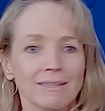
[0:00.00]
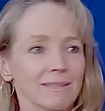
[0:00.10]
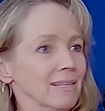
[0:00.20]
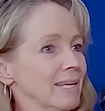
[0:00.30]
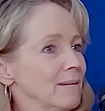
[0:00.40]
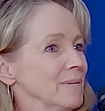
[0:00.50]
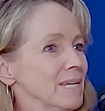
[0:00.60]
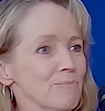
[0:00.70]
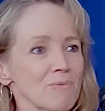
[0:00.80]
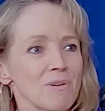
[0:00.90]
let them
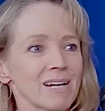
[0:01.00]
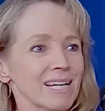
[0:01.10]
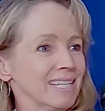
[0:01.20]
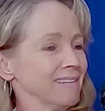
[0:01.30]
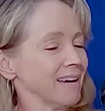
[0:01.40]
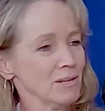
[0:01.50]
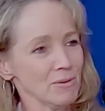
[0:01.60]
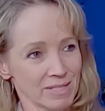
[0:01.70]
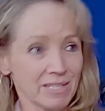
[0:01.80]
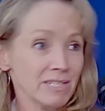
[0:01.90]
keep working. I
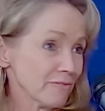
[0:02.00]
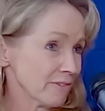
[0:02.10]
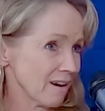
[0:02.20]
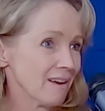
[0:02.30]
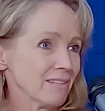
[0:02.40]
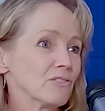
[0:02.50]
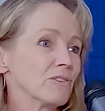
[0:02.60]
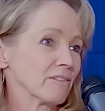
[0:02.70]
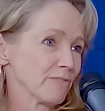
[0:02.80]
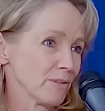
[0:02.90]
know it's a different
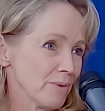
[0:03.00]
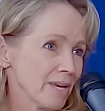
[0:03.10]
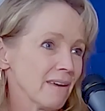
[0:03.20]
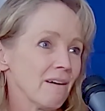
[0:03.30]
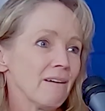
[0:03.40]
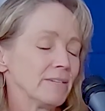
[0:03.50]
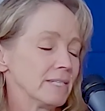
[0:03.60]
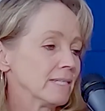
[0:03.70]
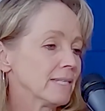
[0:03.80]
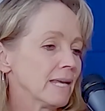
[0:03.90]
construct for the way that
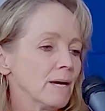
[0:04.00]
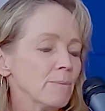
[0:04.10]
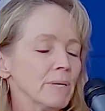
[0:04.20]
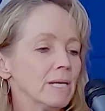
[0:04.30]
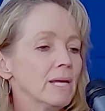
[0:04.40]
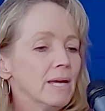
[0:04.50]
office is set up, but